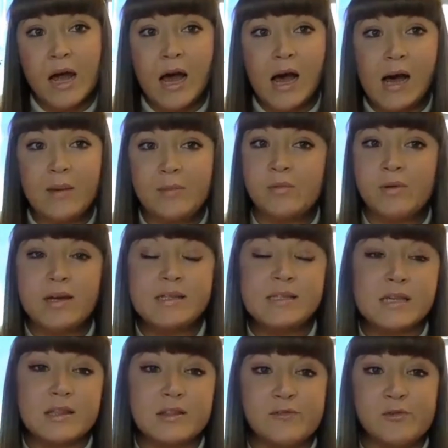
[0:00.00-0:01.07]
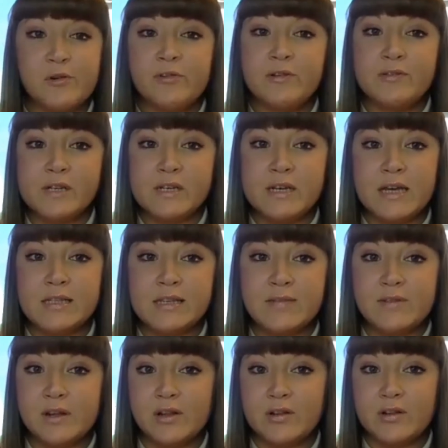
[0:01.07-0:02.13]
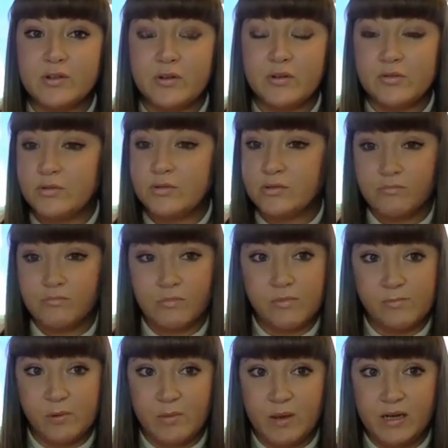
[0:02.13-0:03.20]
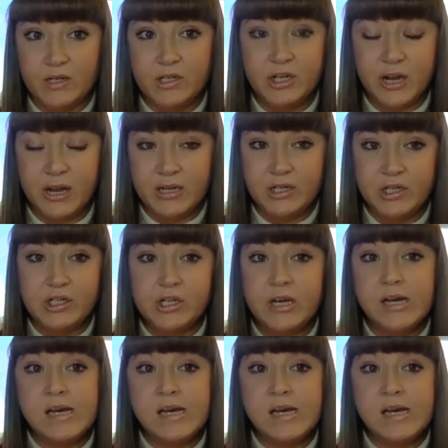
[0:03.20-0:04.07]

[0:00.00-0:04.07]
but rates in the $4.50 and $7 zones remain unchanged.